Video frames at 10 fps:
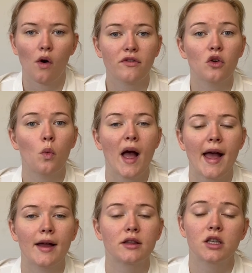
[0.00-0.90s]
If you
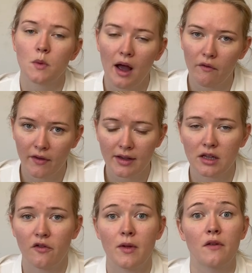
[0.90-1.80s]
wear 2 outfits, so
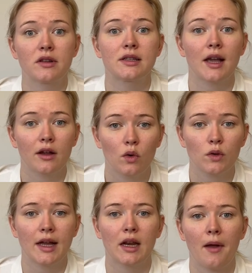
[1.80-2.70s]
if me often cycles,
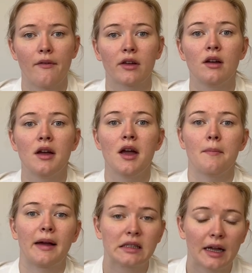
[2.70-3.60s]
so I end up having
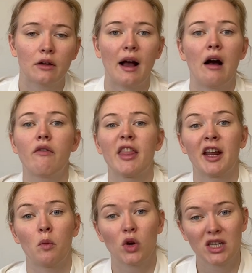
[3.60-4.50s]
my cycle outfit and then
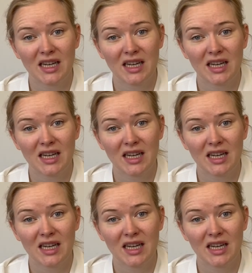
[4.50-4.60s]
I watch